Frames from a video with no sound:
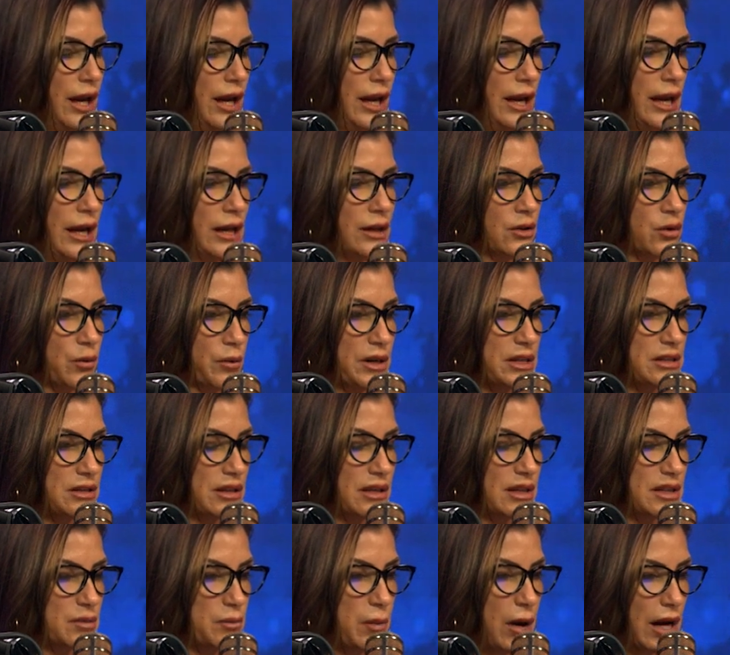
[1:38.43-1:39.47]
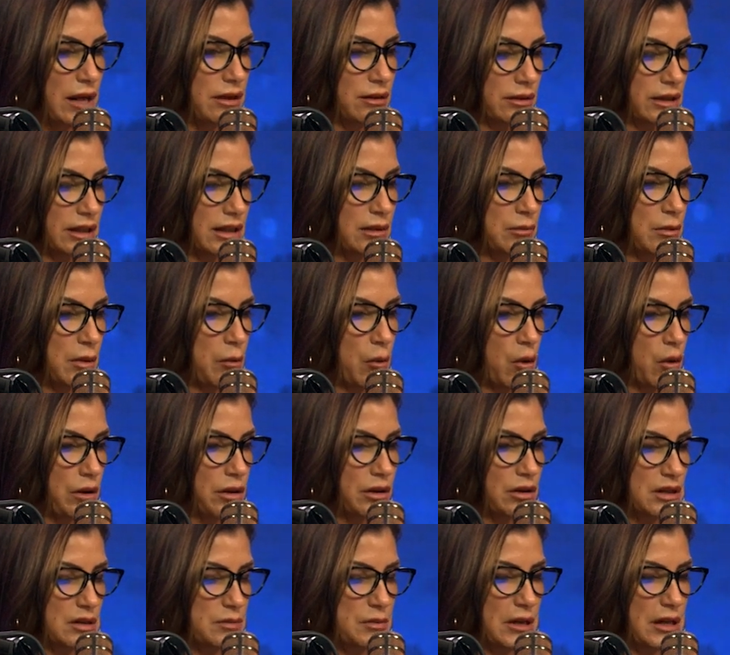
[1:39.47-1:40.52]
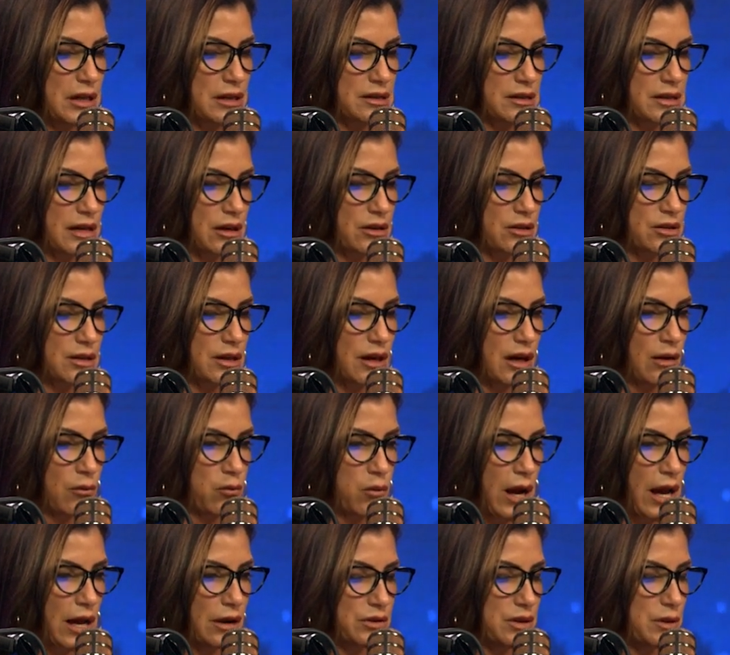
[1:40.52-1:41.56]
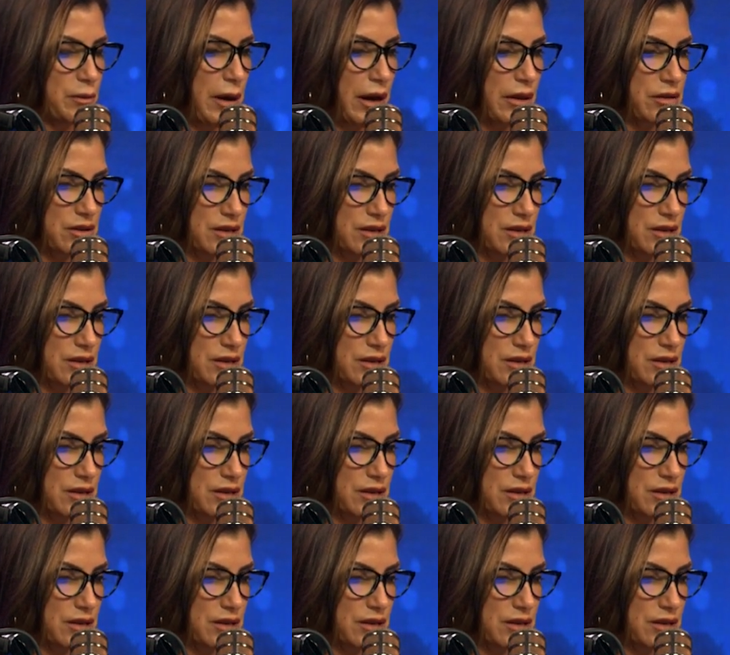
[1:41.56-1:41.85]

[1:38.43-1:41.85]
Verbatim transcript: And the reason it's by the Lincoln Memorial is because there's a roundabout.